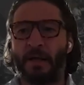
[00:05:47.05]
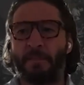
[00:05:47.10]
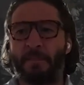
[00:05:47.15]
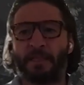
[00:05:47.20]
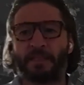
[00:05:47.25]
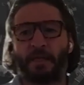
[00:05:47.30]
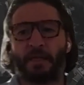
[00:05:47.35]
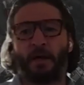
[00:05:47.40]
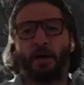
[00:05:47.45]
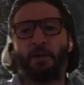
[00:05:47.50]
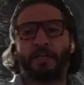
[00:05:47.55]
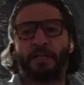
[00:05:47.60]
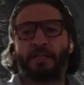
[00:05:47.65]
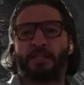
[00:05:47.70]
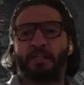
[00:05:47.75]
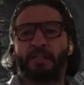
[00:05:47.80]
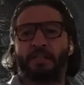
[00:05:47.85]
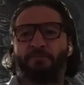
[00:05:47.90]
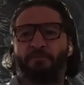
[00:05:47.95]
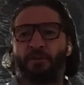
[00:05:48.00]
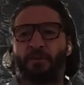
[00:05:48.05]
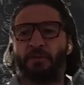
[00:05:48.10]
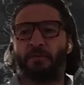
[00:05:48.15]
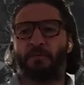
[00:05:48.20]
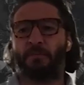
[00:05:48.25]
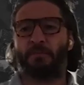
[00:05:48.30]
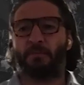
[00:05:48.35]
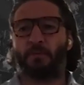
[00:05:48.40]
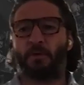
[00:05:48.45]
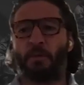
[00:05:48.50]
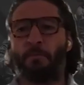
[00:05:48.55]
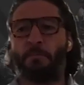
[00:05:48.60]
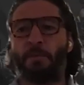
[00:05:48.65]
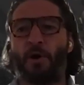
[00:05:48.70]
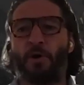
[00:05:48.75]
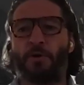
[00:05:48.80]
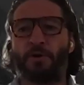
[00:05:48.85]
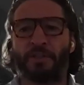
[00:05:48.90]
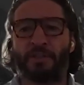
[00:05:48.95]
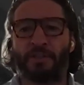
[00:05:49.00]
Basically, all these different
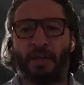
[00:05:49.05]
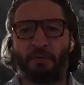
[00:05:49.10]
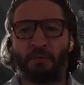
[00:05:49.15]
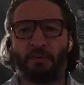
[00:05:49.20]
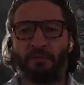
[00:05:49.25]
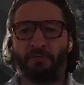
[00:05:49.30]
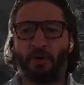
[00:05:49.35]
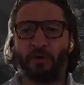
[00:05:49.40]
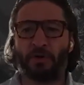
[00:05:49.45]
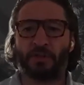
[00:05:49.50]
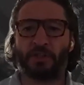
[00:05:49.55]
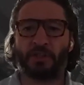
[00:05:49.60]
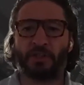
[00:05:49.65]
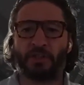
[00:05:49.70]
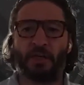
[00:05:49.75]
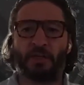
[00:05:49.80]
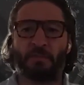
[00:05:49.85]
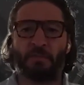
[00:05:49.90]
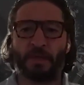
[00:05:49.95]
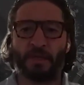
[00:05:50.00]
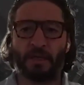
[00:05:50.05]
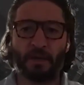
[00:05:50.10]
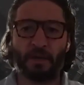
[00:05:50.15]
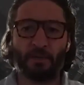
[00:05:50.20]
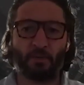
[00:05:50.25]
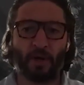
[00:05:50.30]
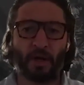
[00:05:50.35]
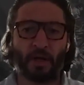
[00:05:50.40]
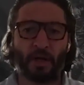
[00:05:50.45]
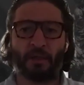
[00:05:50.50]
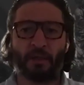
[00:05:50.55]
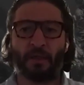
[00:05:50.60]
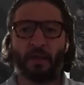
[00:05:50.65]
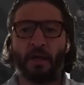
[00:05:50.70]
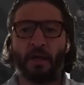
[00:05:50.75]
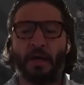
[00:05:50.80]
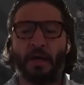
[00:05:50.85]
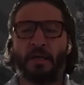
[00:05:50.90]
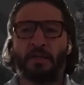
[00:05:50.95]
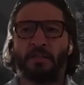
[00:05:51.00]
components that we focused on to begin with
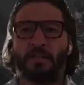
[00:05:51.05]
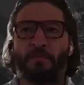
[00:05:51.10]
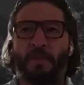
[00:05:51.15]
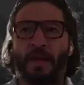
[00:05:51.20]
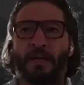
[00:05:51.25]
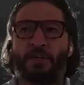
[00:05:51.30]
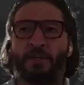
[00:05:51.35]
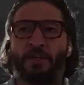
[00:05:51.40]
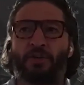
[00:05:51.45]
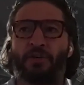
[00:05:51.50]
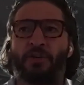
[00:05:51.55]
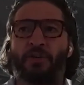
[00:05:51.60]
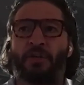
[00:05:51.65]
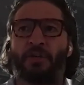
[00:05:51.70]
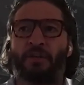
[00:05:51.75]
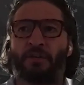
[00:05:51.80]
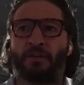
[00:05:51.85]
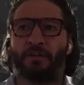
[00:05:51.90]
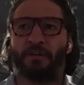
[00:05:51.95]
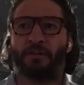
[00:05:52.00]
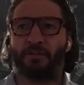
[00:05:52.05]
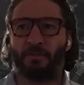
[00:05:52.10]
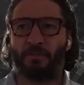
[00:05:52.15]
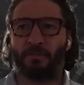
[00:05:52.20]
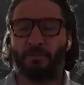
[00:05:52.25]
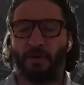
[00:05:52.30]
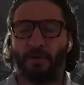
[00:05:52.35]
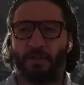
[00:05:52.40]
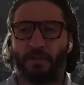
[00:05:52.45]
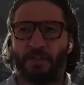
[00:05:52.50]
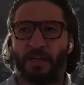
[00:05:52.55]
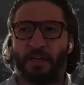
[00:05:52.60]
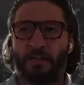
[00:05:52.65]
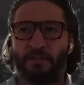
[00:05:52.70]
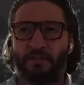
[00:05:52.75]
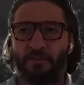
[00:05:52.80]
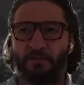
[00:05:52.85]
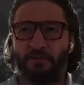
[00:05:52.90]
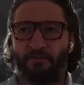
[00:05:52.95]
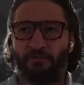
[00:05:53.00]
to make sure that there's a
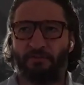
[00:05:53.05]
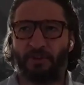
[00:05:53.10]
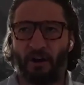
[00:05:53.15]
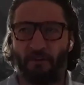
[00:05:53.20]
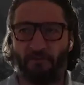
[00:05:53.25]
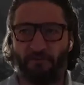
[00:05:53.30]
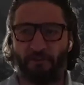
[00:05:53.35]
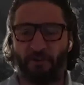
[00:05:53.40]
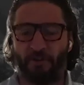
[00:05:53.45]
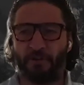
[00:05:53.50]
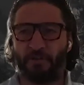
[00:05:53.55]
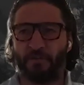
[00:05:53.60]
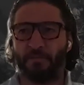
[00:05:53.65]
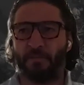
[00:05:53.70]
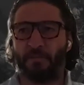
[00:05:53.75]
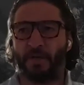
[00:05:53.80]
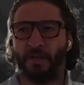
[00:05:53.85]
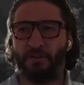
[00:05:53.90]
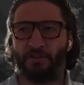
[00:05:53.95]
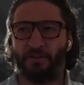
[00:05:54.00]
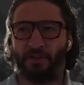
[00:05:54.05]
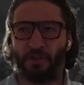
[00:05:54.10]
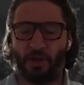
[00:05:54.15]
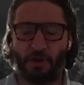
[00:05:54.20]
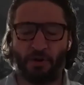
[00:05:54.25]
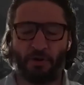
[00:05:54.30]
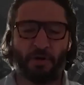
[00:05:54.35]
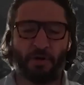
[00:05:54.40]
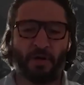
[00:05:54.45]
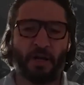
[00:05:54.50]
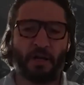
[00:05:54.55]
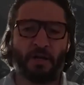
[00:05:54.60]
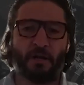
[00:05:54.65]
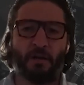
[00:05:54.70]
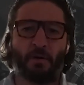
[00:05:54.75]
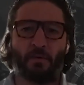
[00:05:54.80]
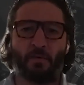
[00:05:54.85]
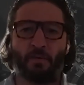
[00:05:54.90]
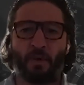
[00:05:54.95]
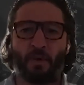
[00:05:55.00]
sense of comfort and security
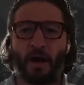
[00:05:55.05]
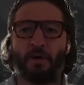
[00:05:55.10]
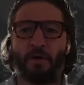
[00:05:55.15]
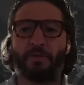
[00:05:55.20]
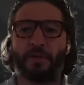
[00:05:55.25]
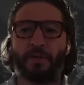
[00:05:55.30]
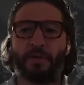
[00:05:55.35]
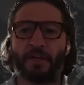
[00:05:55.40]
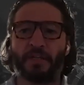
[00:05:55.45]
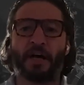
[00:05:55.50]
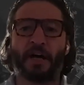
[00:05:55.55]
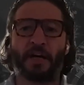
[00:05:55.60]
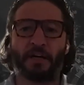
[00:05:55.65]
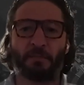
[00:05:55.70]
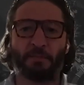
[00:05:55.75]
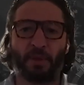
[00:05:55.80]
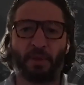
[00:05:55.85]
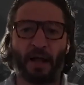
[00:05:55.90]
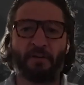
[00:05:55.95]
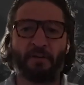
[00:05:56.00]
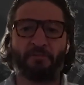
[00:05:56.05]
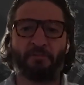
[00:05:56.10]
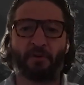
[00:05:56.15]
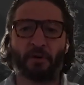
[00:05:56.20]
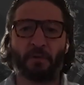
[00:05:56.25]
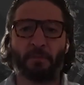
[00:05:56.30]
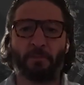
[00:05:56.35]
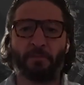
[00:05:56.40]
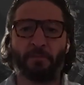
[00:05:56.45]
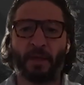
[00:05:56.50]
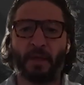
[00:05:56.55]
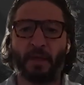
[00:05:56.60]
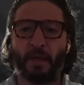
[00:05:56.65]
around the entire platform.